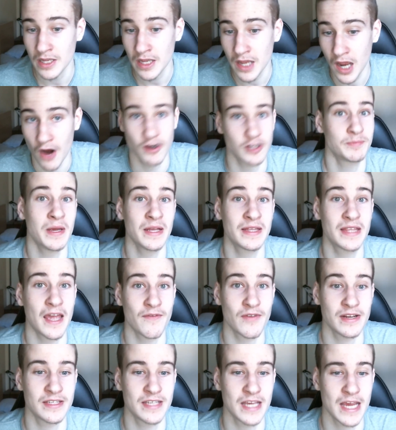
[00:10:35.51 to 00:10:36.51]
I respect
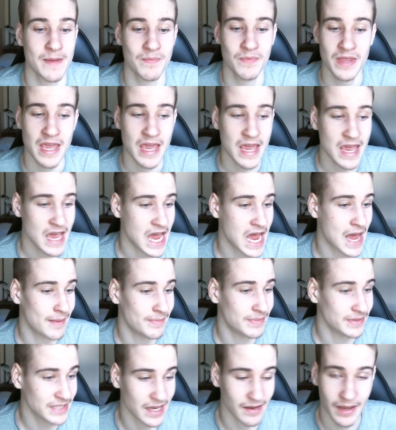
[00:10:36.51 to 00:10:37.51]
every team.
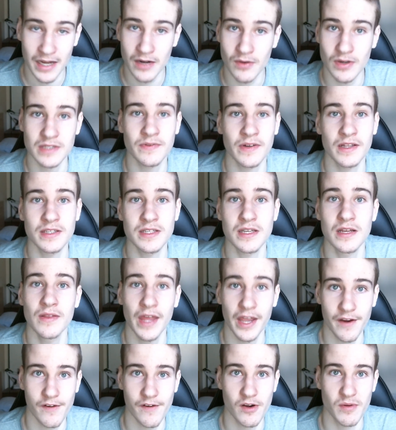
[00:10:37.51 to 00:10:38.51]
But yeah, anyways, fellas,
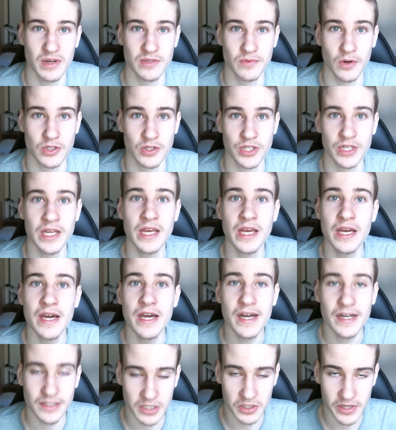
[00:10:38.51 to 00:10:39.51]
thank you very much for watching.
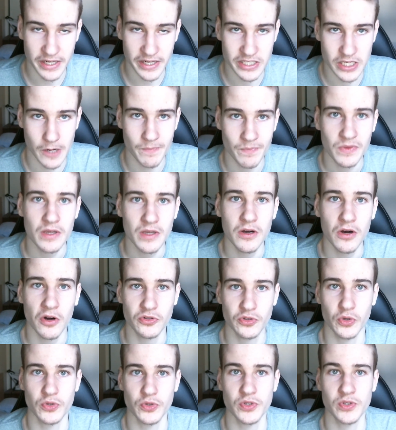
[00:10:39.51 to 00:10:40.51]
And until next time, I'll
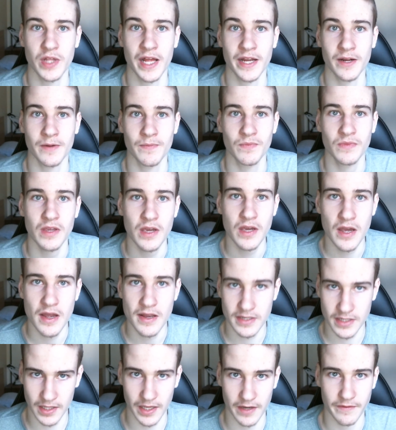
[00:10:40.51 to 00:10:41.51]
talk to you later.
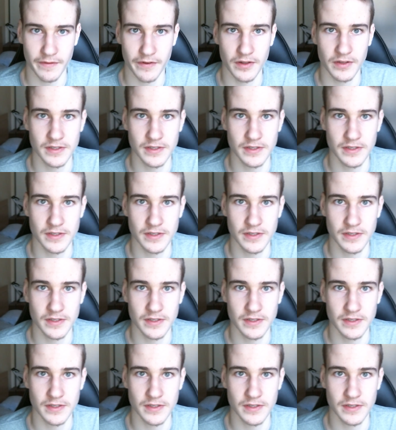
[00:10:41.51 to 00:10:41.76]
See you later.